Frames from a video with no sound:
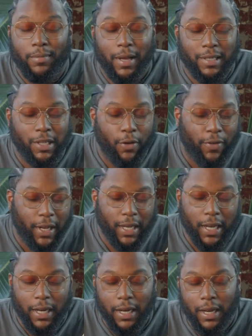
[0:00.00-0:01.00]

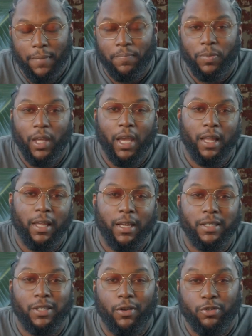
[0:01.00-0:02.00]
self-identity, healing,
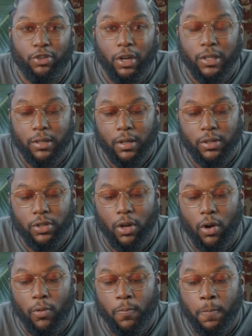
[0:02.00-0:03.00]
and self-trust.
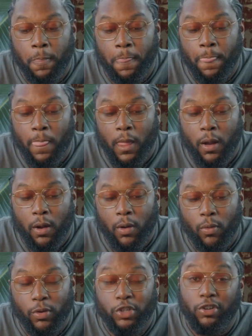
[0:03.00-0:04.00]
So
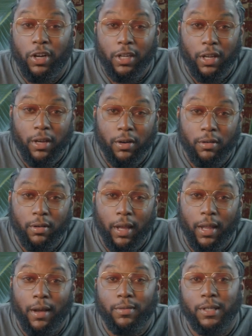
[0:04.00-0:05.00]
we struck a deal,
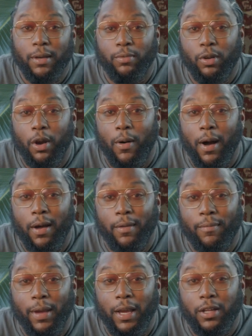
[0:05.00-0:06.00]
and I was able to go out
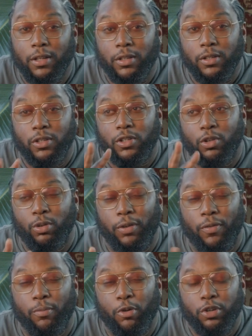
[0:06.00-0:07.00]
and make 2
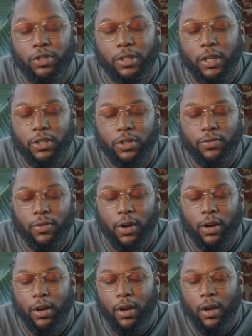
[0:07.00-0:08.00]
different portrait sessions for her.